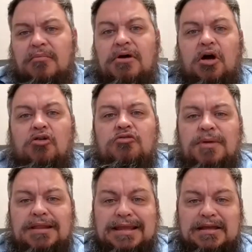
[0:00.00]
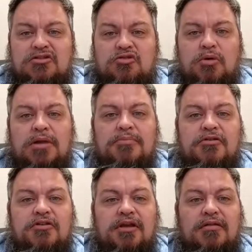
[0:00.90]
but ultimately it's
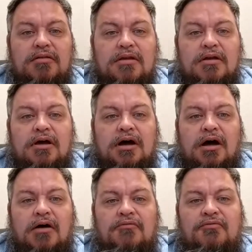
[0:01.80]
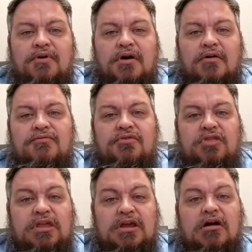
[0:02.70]
20% of
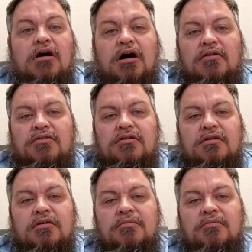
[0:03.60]
the cost.